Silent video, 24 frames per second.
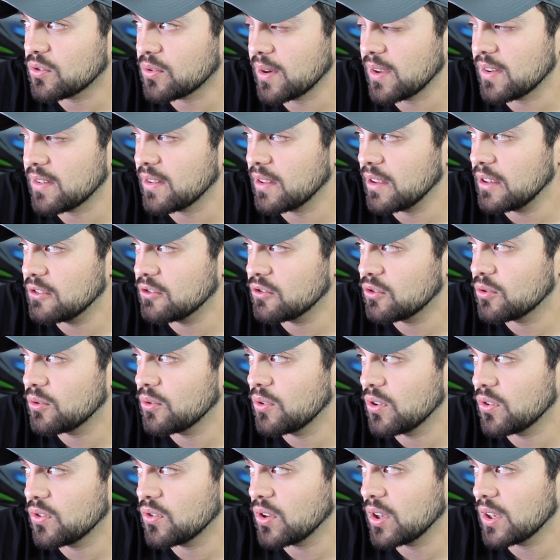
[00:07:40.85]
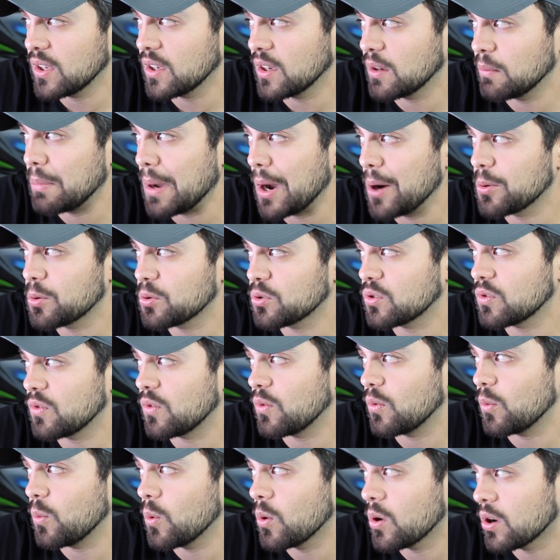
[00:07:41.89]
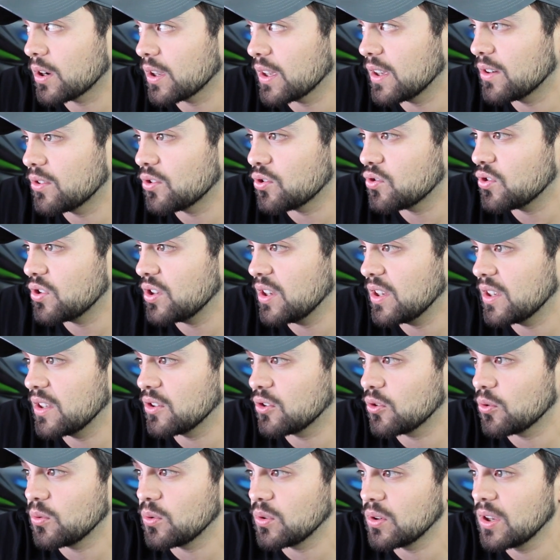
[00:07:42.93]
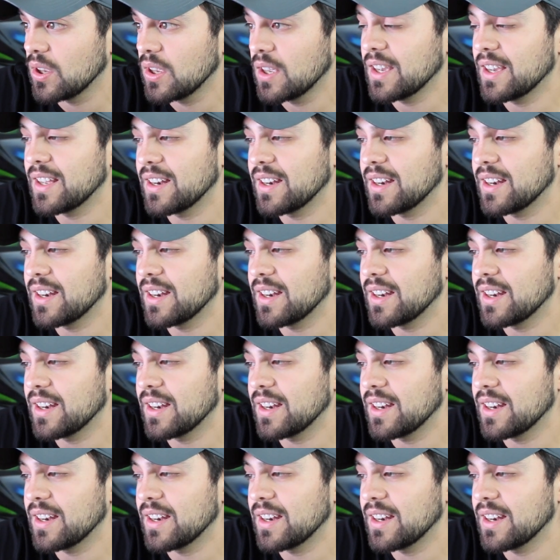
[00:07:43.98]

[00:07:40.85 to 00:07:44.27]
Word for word: translates through the psychic powers of the Wog energy into